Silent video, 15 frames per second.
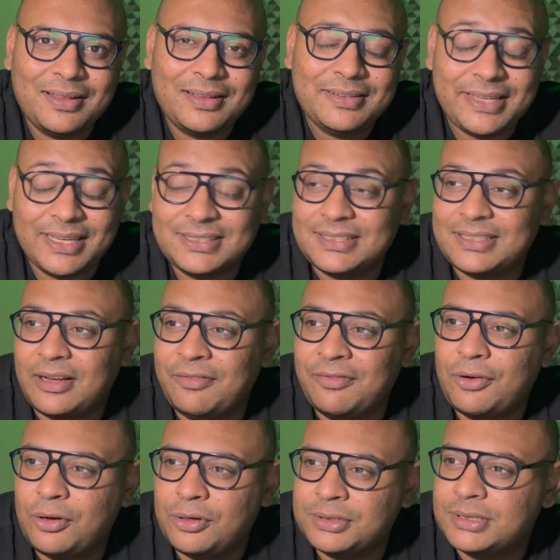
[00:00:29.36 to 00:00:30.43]
Yes, of
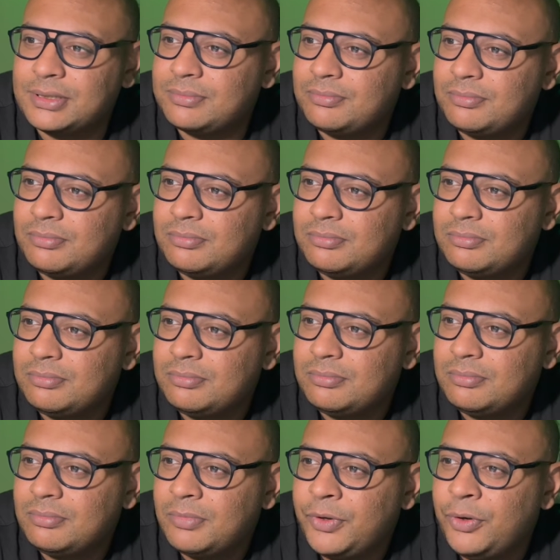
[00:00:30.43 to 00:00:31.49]
course.
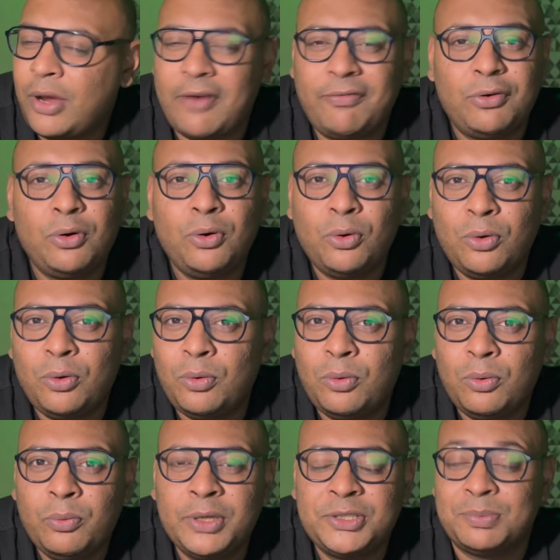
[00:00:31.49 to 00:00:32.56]
You have to know
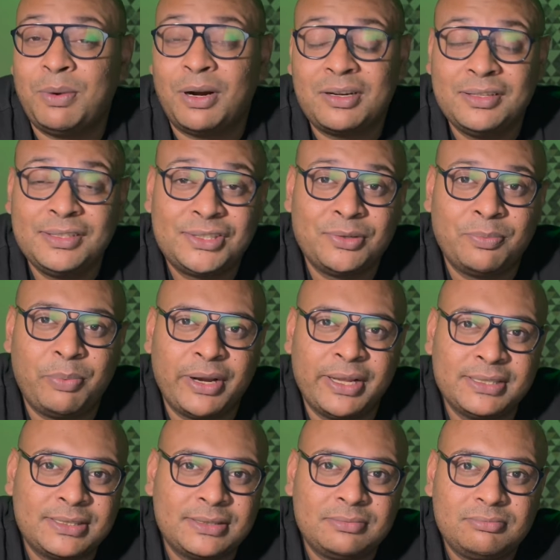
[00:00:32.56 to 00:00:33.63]
which buttons to
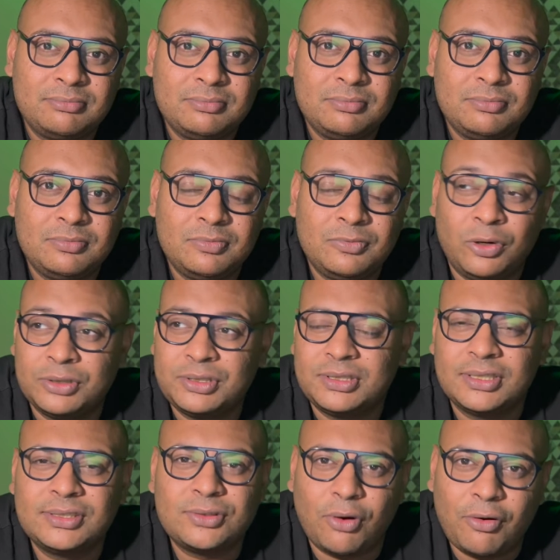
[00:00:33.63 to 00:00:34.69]
press, what's
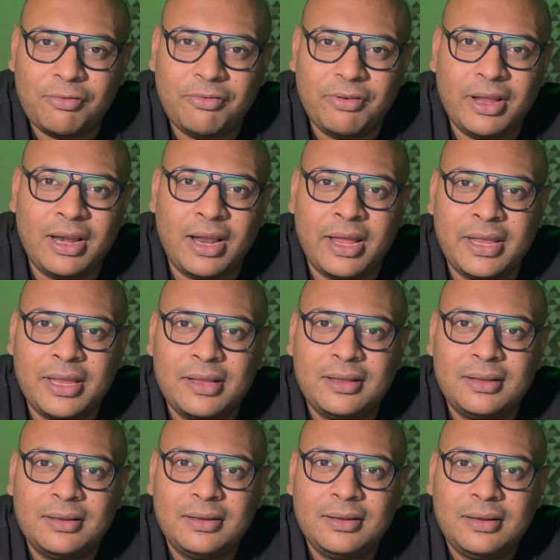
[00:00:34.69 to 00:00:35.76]
the software like,
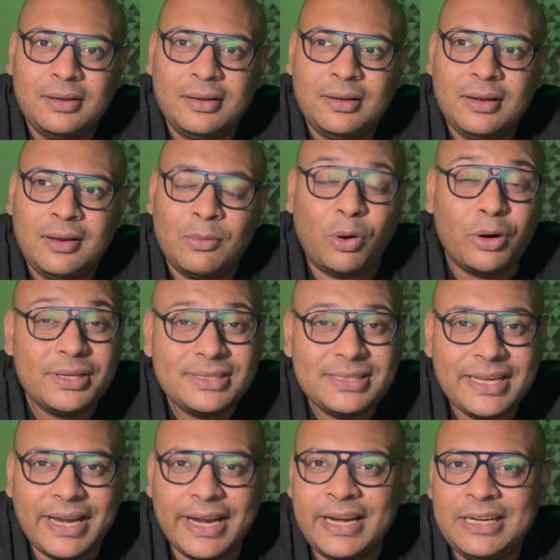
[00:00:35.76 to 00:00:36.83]
what is
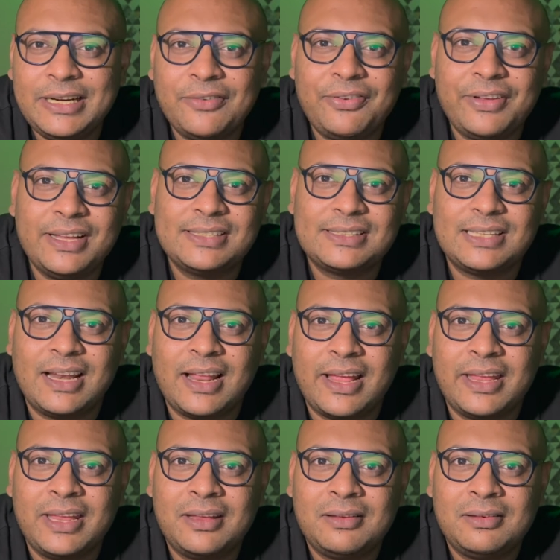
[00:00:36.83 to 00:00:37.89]
the interface
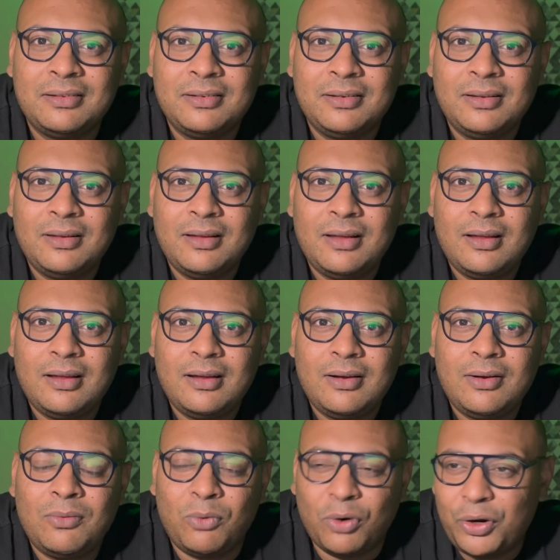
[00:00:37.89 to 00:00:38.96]
like,
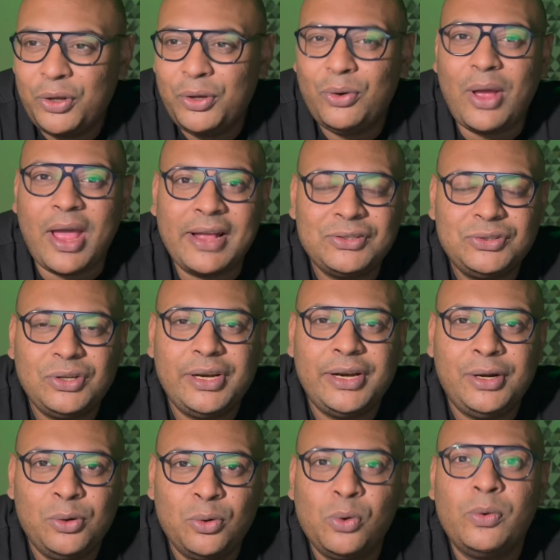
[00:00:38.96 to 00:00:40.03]
what do you actually
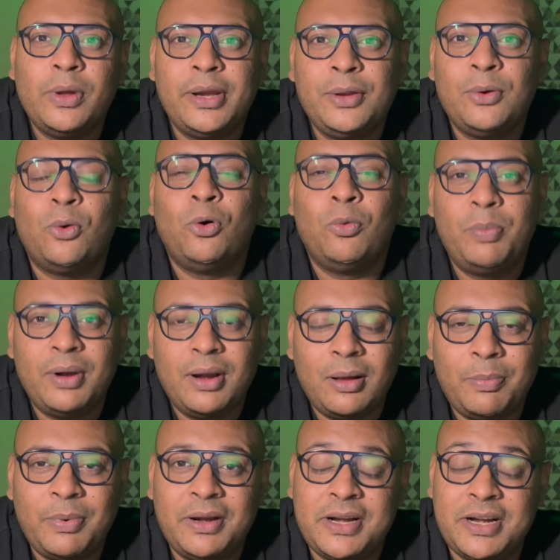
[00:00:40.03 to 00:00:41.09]
do when you open
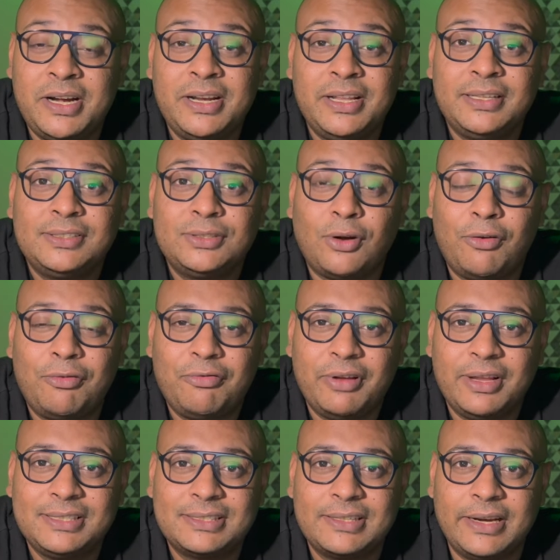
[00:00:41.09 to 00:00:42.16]
up an editing
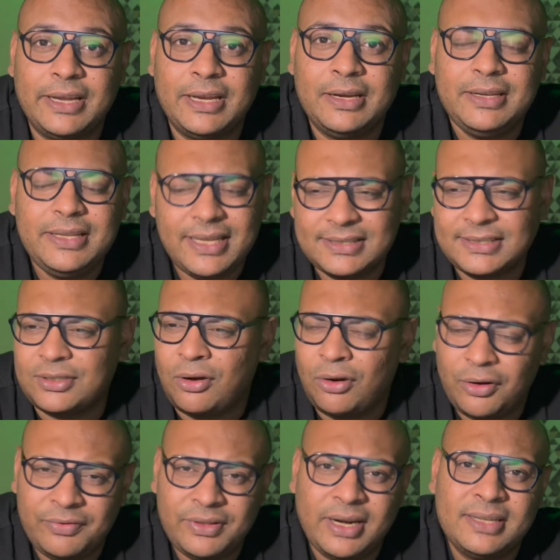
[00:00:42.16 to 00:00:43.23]
software screen. Yes, all
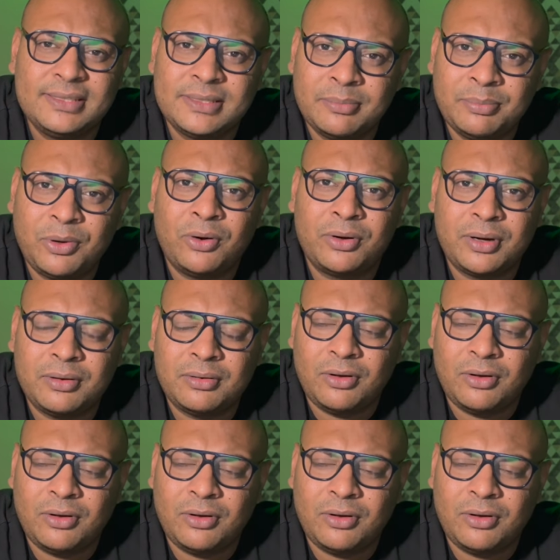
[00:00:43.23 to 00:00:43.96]
of that is important.